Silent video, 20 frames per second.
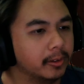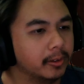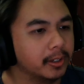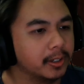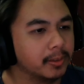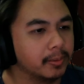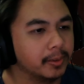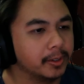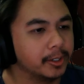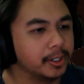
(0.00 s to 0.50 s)

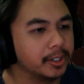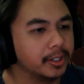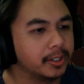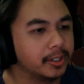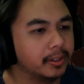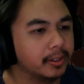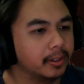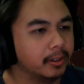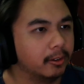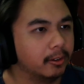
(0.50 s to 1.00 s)
This one
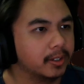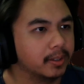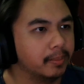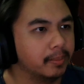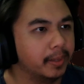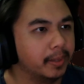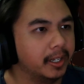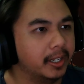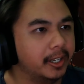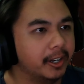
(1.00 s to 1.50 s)
just looks a
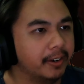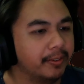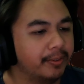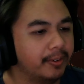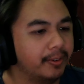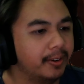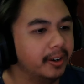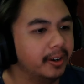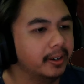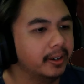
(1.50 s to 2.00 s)
bit
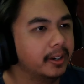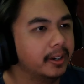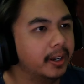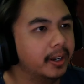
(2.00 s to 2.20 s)
different,